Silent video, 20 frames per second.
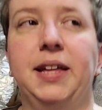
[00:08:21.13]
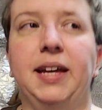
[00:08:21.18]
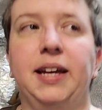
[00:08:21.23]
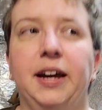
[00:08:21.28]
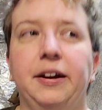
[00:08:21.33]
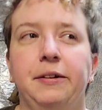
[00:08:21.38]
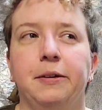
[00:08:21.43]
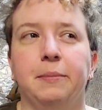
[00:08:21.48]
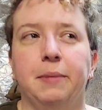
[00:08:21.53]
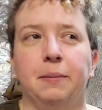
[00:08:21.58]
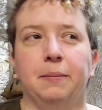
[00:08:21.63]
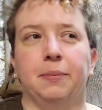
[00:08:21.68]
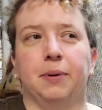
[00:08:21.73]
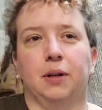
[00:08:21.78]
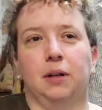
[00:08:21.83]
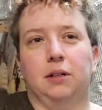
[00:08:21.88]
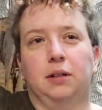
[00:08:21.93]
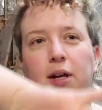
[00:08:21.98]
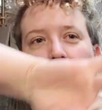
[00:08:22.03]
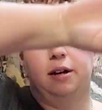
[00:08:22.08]
like I remember
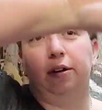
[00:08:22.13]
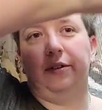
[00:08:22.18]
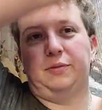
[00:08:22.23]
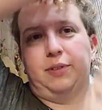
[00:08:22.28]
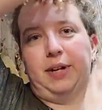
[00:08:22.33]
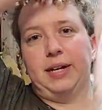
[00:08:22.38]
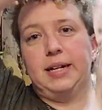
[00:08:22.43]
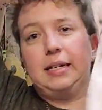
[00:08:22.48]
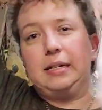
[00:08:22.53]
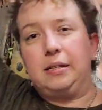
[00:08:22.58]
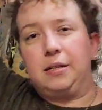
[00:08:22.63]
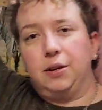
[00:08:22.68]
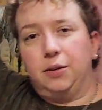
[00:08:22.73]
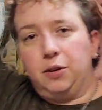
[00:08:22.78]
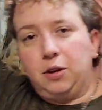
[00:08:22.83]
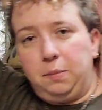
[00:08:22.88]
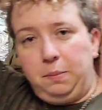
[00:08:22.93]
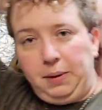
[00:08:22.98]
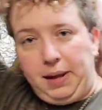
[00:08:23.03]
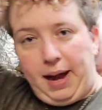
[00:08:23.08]
a lot of like
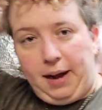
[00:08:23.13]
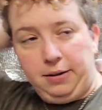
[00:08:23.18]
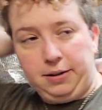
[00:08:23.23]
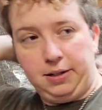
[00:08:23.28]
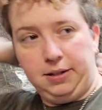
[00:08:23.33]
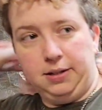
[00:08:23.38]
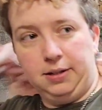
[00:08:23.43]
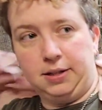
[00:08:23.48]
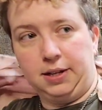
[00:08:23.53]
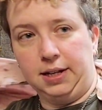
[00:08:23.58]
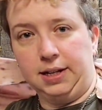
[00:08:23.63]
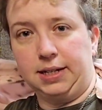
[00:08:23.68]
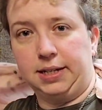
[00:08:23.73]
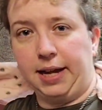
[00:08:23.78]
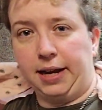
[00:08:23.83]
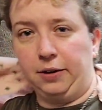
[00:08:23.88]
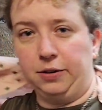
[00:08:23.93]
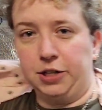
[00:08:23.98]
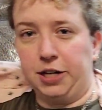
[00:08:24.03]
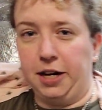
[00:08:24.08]
silk blouses, like
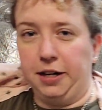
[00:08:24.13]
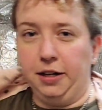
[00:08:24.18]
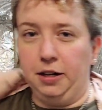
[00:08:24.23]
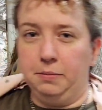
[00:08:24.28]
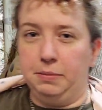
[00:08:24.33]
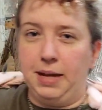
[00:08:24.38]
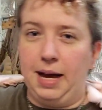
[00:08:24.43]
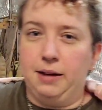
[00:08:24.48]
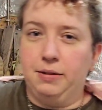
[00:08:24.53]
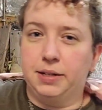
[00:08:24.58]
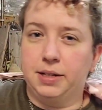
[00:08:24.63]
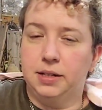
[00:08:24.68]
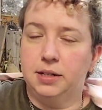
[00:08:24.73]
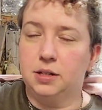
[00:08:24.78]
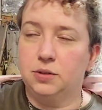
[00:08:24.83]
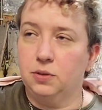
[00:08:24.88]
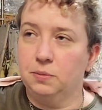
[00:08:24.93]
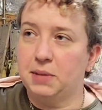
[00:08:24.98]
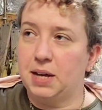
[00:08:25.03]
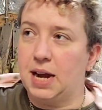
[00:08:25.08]
secretary
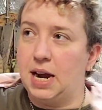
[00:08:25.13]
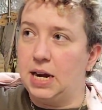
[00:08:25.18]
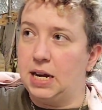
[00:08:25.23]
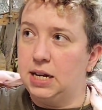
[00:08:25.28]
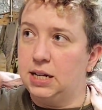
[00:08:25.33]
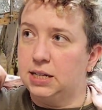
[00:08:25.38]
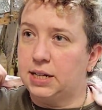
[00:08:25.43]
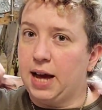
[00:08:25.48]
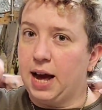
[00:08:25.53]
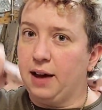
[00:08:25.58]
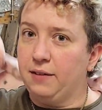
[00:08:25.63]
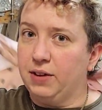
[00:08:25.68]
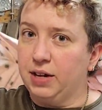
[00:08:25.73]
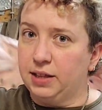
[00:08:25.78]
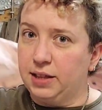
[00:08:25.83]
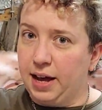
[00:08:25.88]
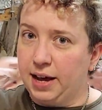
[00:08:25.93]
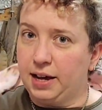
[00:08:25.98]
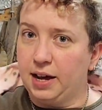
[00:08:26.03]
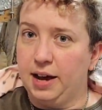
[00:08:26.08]
blouses from the 80s
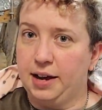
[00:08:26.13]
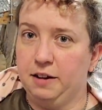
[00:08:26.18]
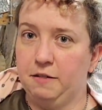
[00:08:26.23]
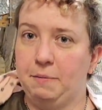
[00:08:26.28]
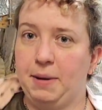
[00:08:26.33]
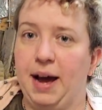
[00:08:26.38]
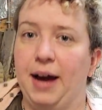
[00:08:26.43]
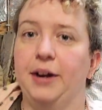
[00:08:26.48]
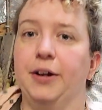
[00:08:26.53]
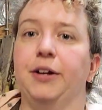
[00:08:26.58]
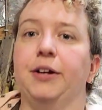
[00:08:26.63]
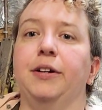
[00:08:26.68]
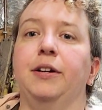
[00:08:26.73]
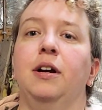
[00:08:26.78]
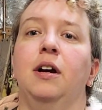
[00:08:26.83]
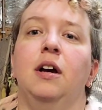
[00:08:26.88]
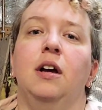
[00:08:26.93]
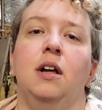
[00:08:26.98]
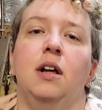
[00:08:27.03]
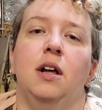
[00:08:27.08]
having that kind of
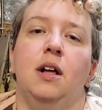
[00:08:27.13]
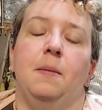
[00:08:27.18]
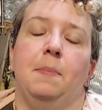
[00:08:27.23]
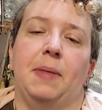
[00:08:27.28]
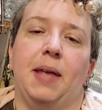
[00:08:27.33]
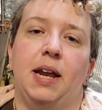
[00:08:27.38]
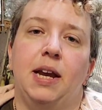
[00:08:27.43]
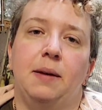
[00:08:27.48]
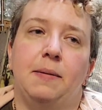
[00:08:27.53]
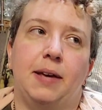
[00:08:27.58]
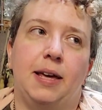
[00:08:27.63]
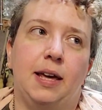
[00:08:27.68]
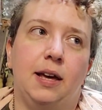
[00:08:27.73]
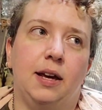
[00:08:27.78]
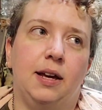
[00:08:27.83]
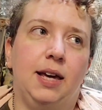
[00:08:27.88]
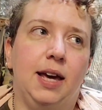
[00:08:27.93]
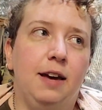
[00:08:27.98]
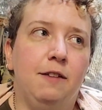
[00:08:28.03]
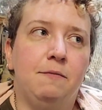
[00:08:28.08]
pattern. And it
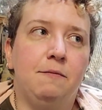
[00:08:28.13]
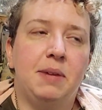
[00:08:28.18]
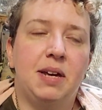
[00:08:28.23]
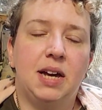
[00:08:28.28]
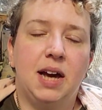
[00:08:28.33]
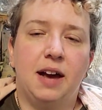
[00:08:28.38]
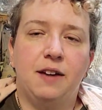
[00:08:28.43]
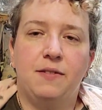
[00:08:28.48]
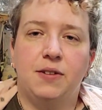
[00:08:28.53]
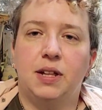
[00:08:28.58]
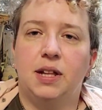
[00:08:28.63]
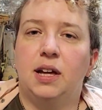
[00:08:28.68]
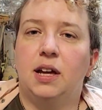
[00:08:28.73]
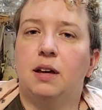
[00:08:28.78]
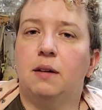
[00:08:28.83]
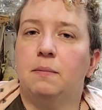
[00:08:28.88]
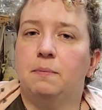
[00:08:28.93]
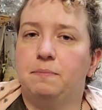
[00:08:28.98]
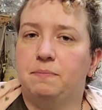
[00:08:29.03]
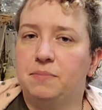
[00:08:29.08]
gave me, I feel
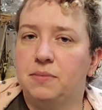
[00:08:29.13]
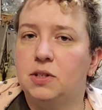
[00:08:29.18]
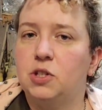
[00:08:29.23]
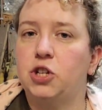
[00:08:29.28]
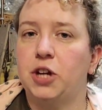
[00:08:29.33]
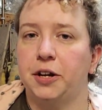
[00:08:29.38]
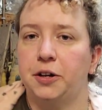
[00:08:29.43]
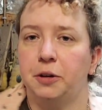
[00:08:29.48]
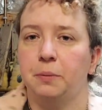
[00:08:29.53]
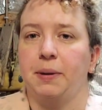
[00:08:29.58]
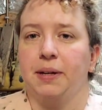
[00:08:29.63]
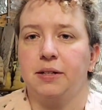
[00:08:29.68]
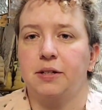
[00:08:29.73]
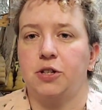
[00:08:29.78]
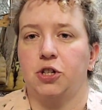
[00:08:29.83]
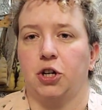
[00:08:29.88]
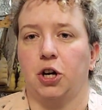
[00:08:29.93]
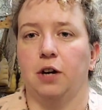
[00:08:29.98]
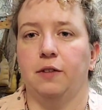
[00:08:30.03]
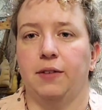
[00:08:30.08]
like, gender bent
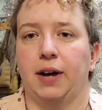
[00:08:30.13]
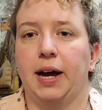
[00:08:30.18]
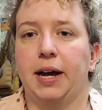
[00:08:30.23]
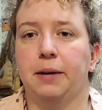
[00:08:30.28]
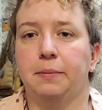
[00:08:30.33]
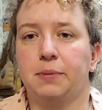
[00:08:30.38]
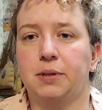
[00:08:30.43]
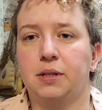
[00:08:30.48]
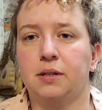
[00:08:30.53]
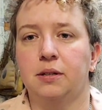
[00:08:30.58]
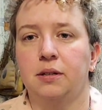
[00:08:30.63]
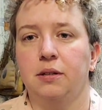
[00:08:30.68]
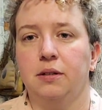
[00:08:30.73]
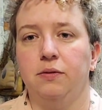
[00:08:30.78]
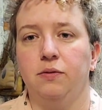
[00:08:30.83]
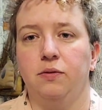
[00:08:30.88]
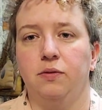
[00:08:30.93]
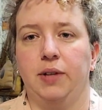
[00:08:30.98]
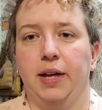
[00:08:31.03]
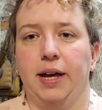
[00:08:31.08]
Star vibes.
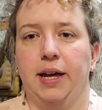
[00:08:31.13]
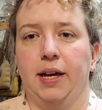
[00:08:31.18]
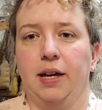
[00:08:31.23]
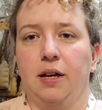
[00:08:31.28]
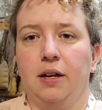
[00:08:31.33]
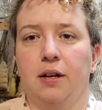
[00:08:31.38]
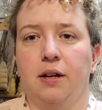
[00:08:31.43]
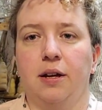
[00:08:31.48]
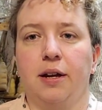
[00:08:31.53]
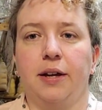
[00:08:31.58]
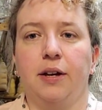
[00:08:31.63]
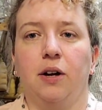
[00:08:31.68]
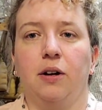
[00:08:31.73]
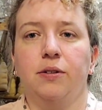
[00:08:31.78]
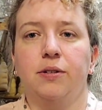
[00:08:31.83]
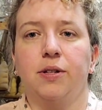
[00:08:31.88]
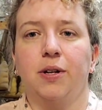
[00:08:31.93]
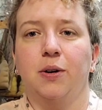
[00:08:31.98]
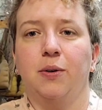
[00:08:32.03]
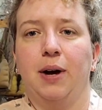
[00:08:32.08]
Like, and
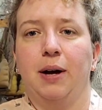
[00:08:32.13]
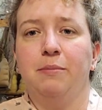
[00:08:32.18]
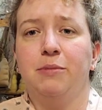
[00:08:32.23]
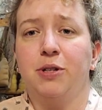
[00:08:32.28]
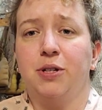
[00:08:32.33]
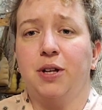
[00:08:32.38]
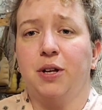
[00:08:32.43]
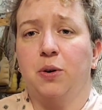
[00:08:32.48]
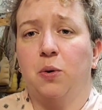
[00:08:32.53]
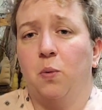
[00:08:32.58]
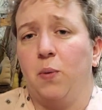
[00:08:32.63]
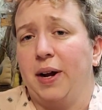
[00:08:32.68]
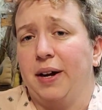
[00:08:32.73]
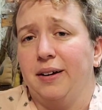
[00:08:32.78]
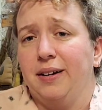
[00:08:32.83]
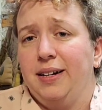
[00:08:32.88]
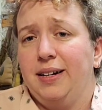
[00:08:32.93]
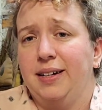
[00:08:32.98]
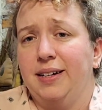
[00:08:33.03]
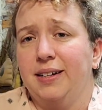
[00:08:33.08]
also I'm just gonna
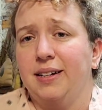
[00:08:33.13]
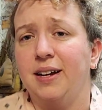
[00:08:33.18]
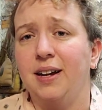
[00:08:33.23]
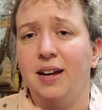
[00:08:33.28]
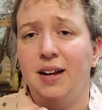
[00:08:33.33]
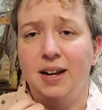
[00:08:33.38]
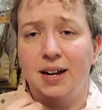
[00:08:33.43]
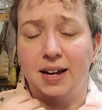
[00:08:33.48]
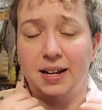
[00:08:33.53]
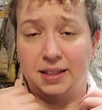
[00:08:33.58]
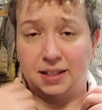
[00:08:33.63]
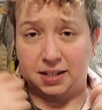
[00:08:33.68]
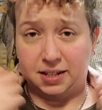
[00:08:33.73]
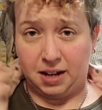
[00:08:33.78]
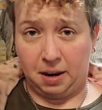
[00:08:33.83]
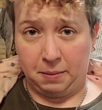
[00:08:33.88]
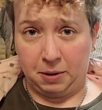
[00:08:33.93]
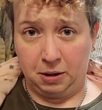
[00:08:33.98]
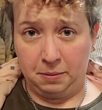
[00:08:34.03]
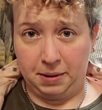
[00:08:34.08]
wear it in the
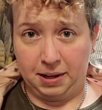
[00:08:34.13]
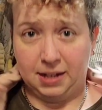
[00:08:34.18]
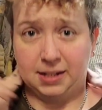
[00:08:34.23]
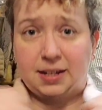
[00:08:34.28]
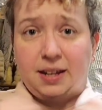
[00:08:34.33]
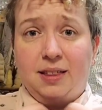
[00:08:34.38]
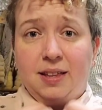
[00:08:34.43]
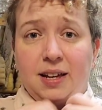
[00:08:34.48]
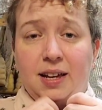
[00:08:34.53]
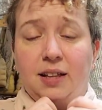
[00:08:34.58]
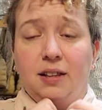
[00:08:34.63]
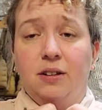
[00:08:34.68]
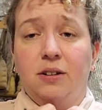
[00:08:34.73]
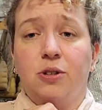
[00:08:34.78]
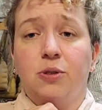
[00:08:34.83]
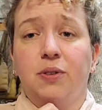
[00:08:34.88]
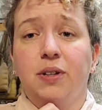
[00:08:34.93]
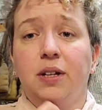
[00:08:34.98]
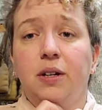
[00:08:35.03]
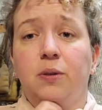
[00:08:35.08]
summer because I think it
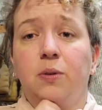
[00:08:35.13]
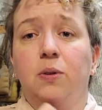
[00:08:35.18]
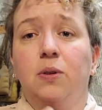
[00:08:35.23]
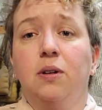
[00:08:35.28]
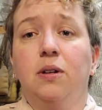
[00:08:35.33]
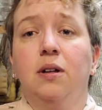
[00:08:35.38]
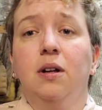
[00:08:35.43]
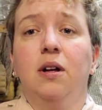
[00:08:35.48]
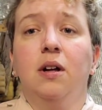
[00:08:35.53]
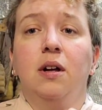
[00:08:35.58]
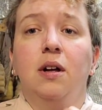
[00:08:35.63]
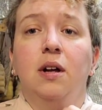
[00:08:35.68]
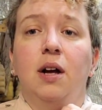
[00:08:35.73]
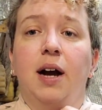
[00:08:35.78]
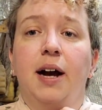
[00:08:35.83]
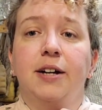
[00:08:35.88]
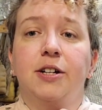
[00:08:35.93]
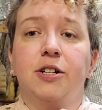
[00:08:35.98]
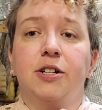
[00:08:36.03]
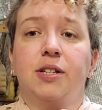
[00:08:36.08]
looks really cool.
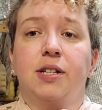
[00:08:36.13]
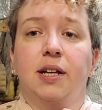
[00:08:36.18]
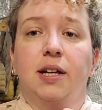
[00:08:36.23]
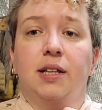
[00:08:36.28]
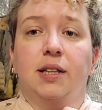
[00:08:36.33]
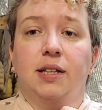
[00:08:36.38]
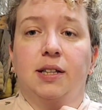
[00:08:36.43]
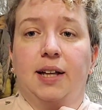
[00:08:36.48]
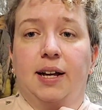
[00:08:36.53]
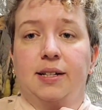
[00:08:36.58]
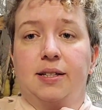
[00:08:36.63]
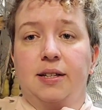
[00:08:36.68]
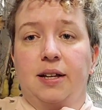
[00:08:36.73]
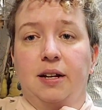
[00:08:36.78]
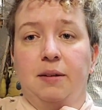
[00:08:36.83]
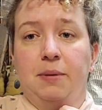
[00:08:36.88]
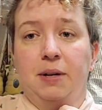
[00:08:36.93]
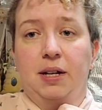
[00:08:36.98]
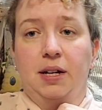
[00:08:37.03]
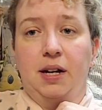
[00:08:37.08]
I just think that that's
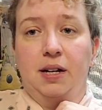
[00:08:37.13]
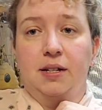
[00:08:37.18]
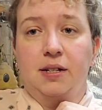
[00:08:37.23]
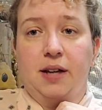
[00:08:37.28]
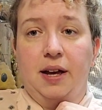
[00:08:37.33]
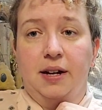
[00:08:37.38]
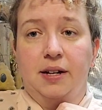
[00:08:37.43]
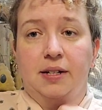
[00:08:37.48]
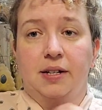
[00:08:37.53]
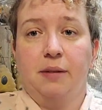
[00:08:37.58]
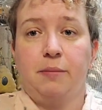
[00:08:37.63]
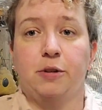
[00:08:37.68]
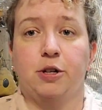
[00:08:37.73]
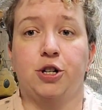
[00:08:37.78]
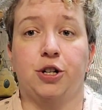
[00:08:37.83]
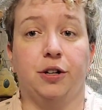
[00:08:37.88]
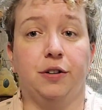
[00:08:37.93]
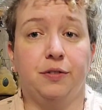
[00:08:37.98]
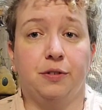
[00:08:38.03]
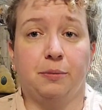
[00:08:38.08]
going to be a nice kind of summer
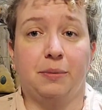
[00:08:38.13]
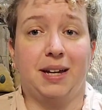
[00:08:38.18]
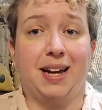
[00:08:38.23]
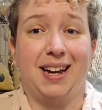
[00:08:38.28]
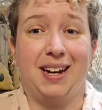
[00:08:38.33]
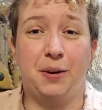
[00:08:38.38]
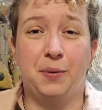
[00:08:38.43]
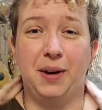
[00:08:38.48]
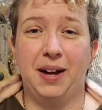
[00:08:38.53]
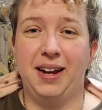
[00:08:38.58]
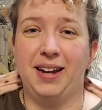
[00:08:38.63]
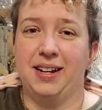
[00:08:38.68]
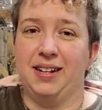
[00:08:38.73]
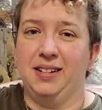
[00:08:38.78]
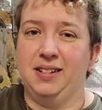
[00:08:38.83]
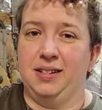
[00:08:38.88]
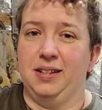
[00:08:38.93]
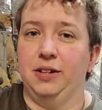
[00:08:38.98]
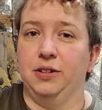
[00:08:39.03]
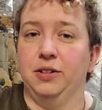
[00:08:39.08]
shirt for me anyway. It
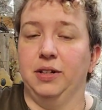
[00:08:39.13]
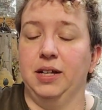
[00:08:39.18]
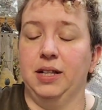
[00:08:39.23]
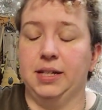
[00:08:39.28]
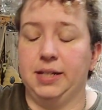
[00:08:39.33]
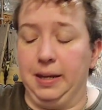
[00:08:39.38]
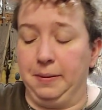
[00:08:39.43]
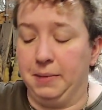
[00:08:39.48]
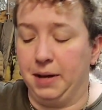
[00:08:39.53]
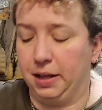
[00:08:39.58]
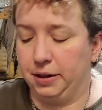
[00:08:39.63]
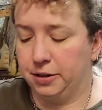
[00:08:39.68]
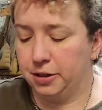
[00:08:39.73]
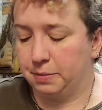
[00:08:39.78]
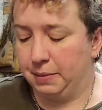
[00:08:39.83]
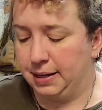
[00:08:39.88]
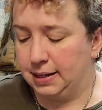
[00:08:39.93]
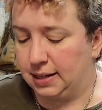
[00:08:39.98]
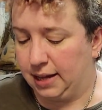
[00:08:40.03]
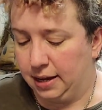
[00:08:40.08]
is literally the same color
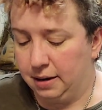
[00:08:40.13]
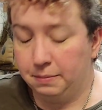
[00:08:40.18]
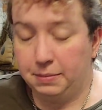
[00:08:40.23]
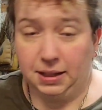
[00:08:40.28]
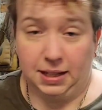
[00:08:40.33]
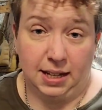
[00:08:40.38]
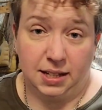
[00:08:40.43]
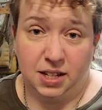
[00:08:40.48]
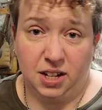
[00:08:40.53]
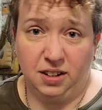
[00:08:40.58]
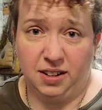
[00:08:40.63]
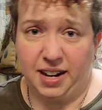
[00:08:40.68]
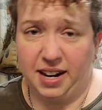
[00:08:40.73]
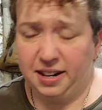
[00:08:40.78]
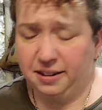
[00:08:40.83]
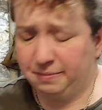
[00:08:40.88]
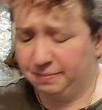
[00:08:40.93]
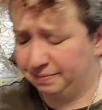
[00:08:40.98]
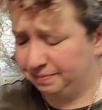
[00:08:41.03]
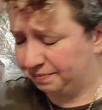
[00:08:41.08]
as my skin, but that's all
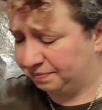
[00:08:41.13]
right.